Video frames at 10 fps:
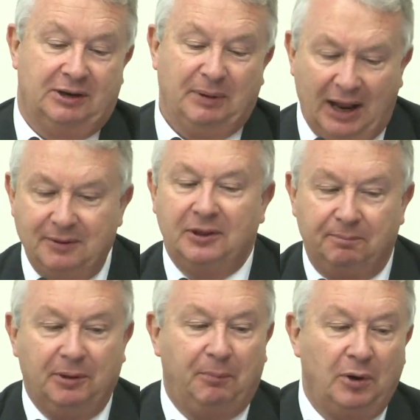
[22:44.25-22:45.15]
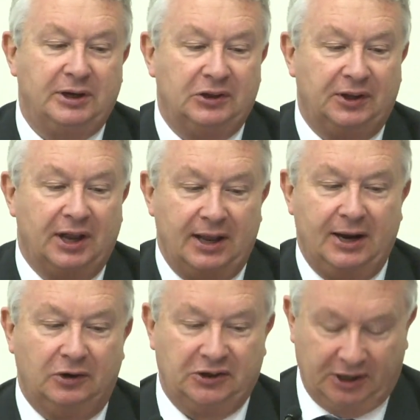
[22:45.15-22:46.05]
But the point is that
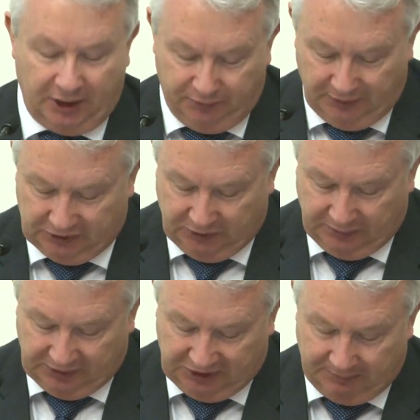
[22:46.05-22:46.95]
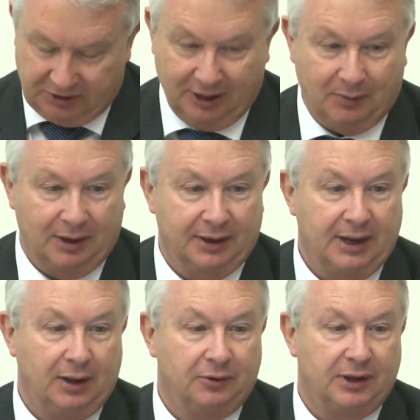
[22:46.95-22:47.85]
here is a country that's doing exceptionally well in
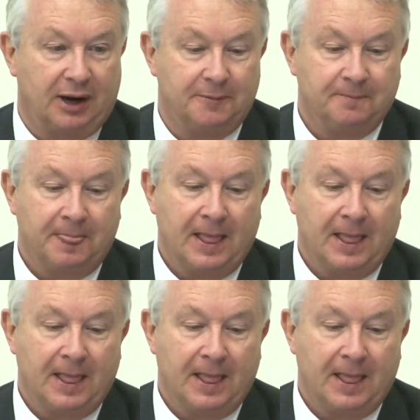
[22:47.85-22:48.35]
healthcare.